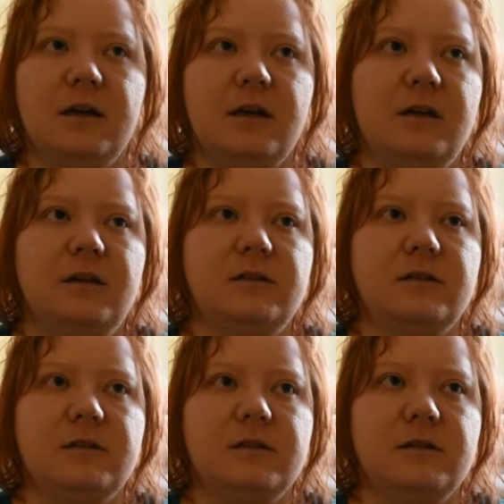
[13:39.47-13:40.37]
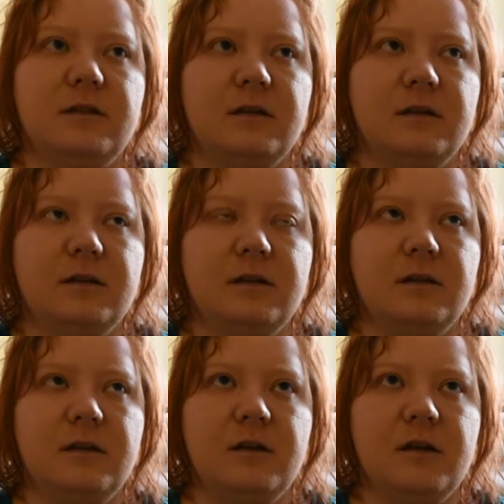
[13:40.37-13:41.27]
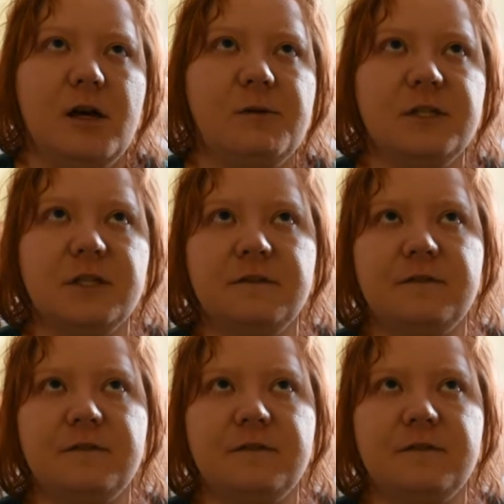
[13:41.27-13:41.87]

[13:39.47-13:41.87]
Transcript: It's, I would say,